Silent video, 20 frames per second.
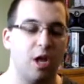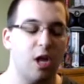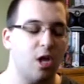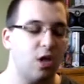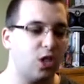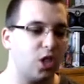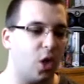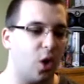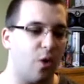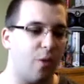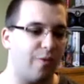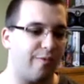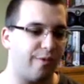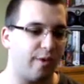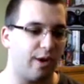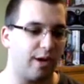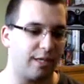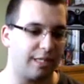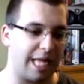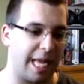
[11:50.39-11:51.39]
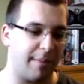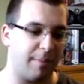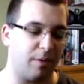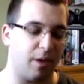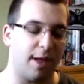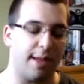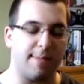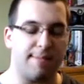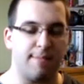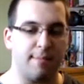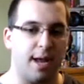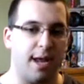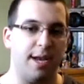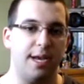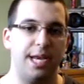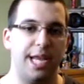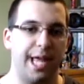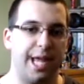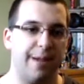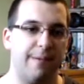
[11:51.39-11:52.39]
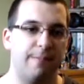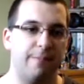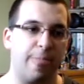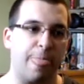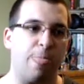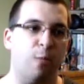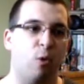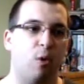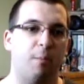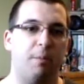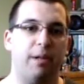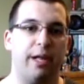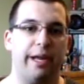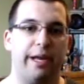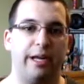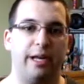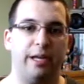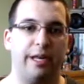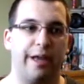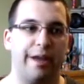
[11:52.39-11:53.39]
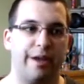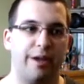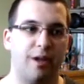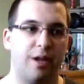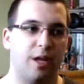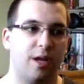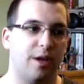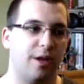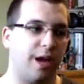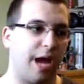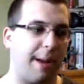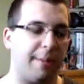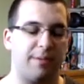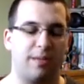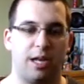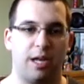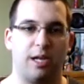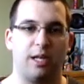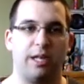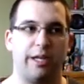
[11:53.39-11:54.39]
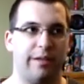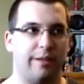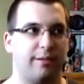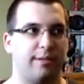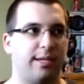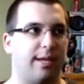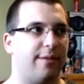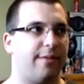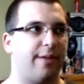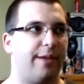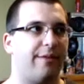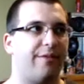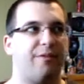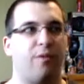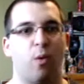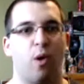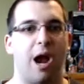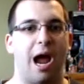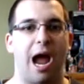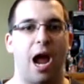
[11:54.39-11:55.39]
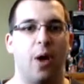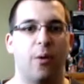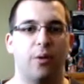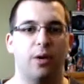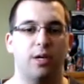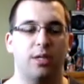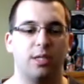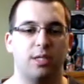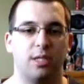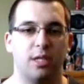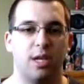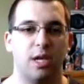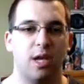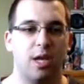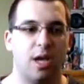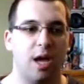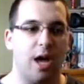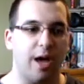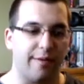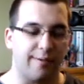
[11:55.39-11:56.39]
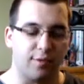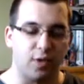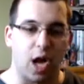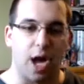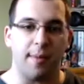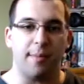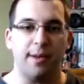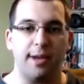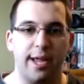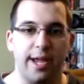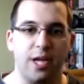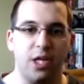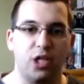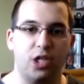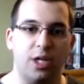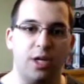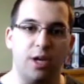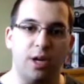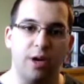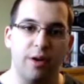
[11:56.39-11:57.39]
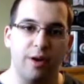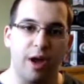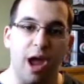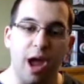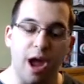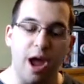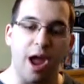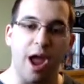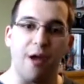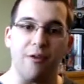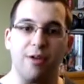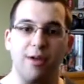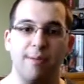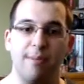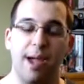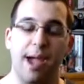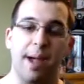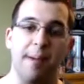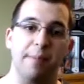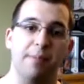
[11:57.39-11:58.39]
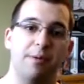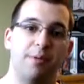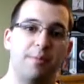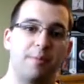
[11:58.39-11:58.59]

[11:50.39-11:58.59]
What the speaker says: So, for example, on Monday we'll play, like, hypothetically, say like 4 hours of domination every map,